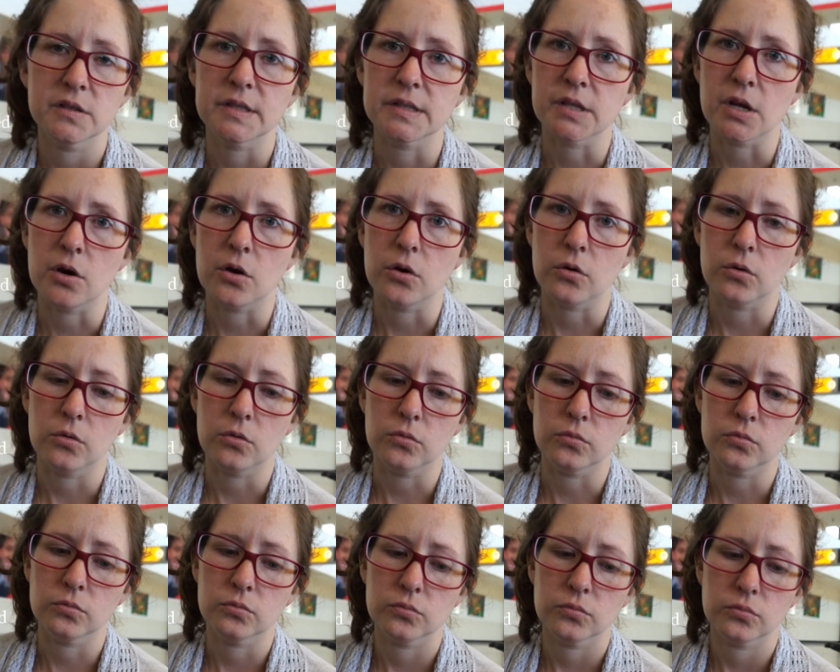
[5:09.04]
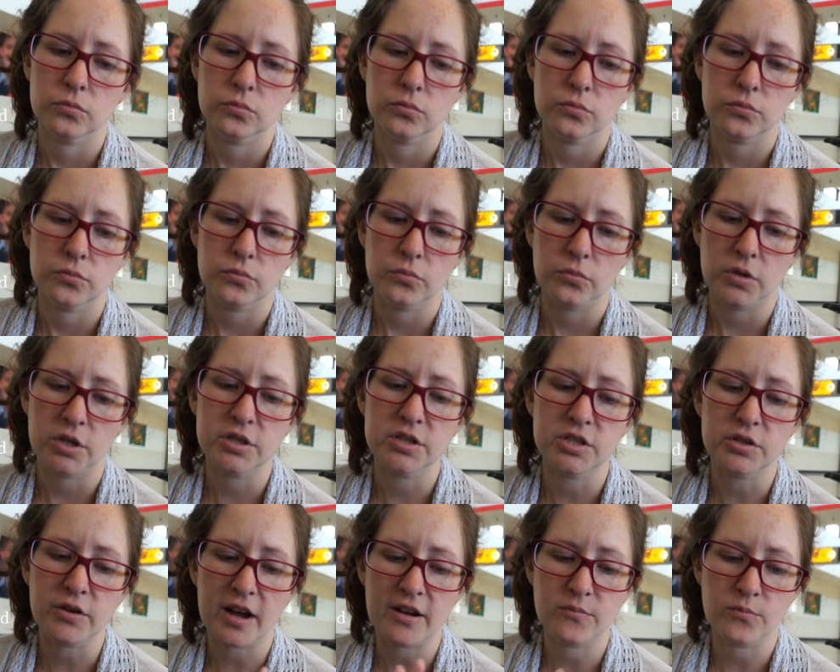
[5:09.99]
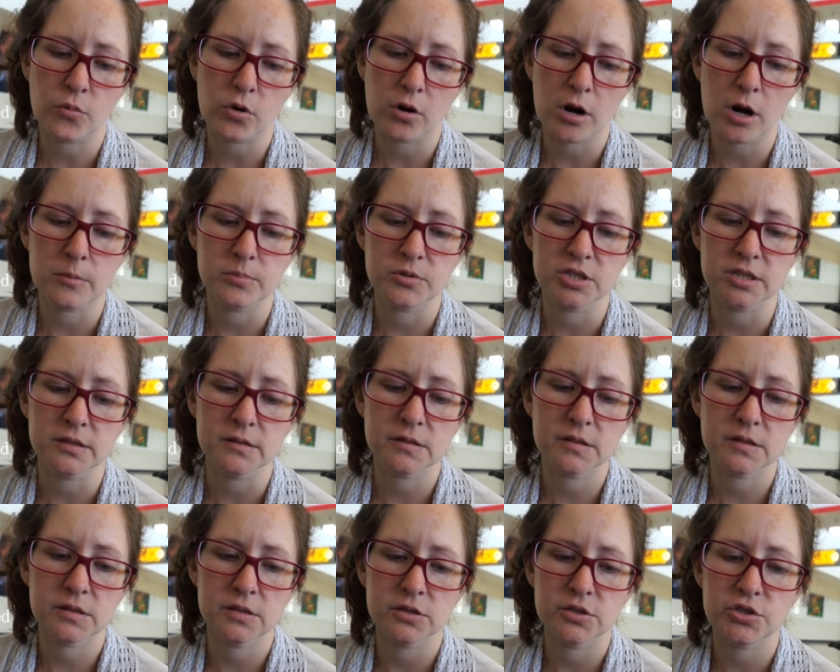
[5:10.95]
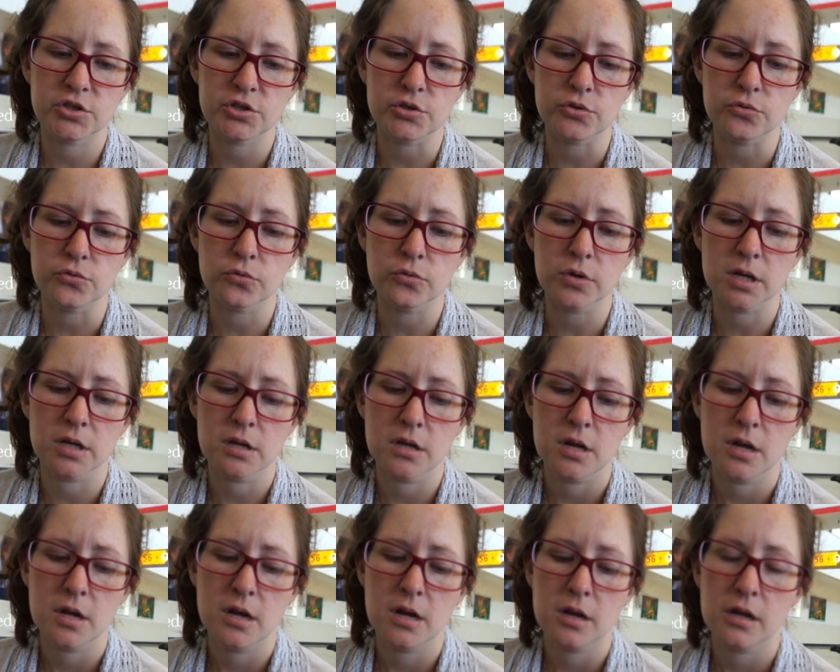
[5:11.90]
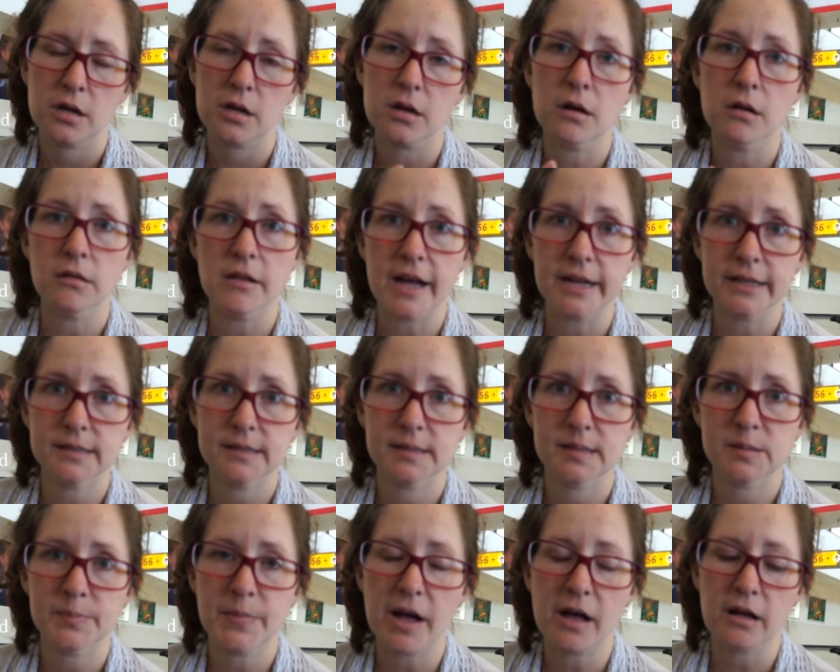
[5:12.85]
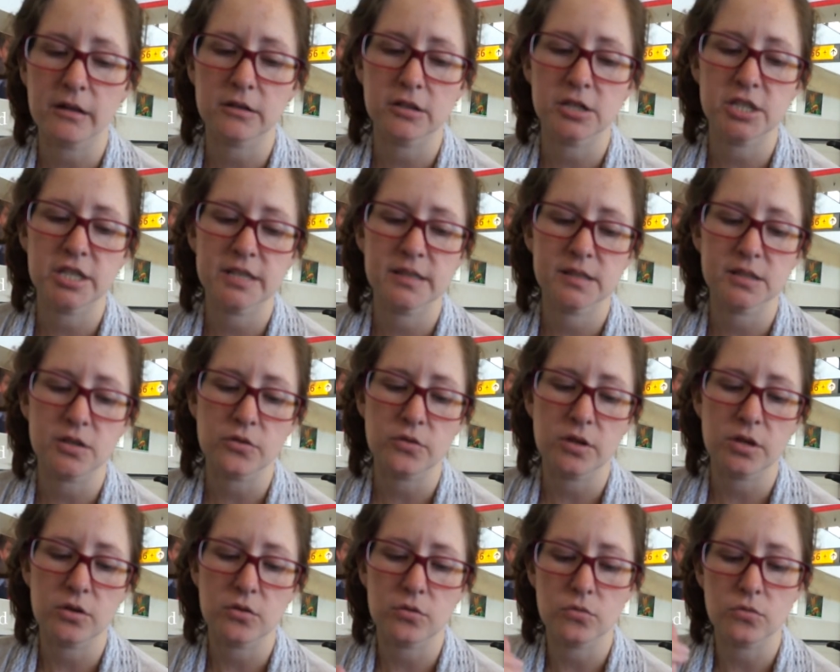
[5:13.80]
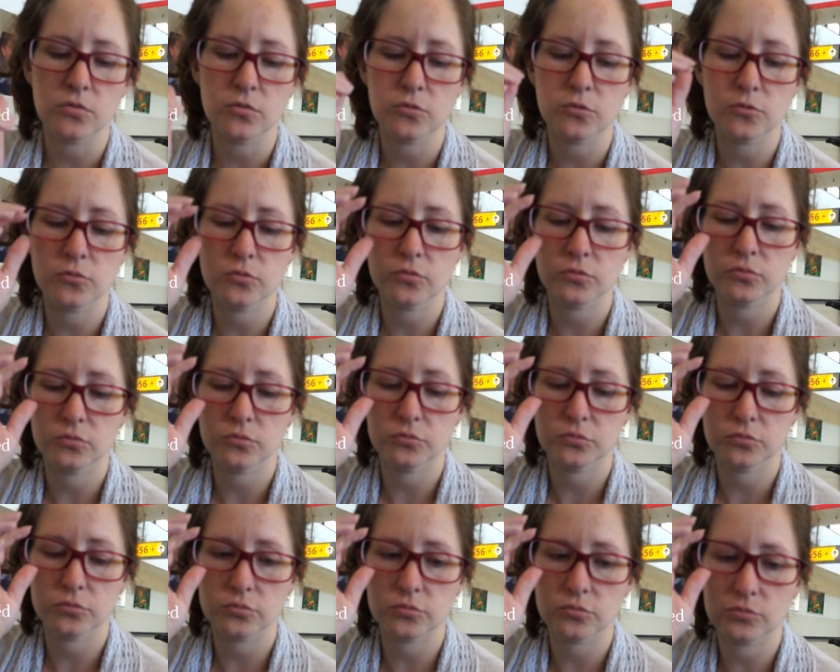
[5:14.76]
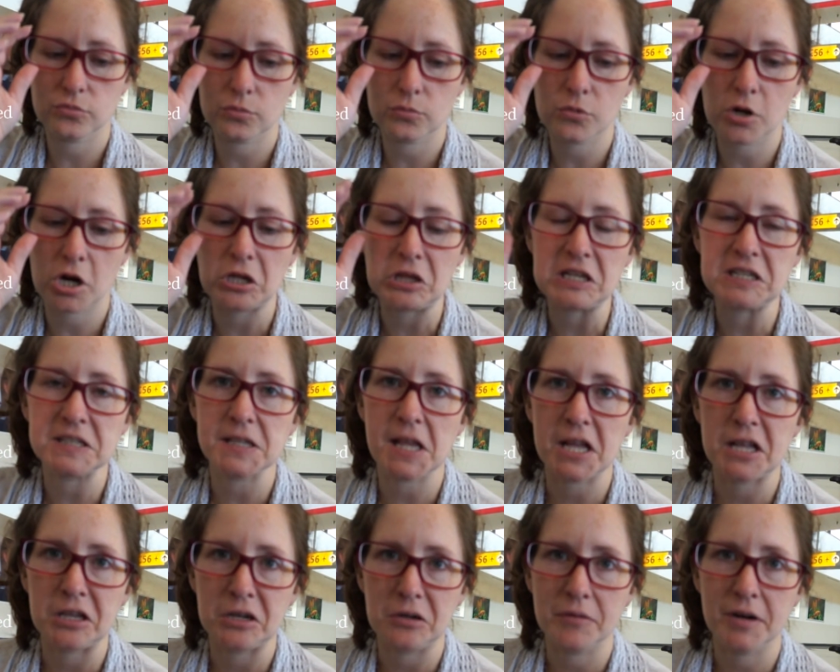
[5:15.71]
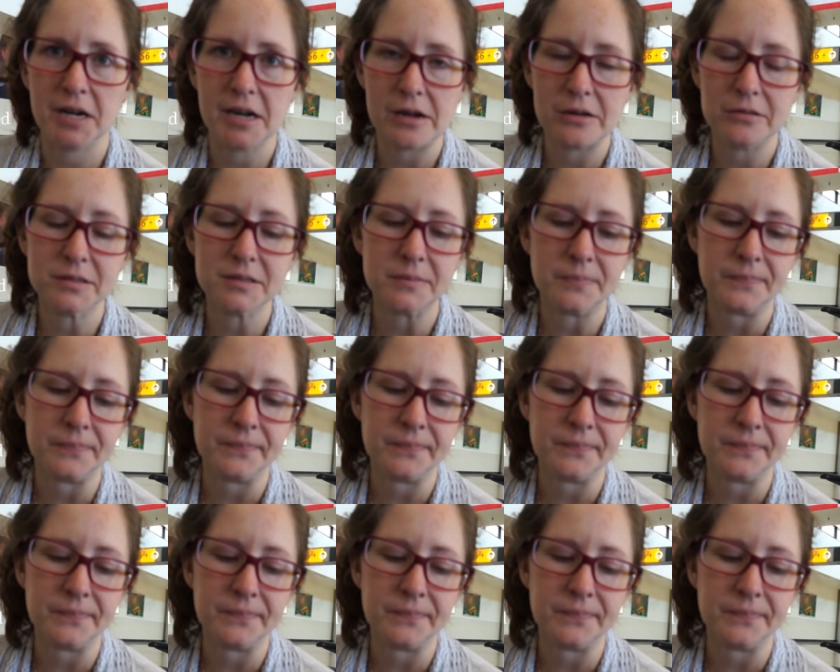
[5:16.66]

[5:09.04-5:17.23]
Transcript: so you do have more options to collect spell energy, so you are less likely to run out.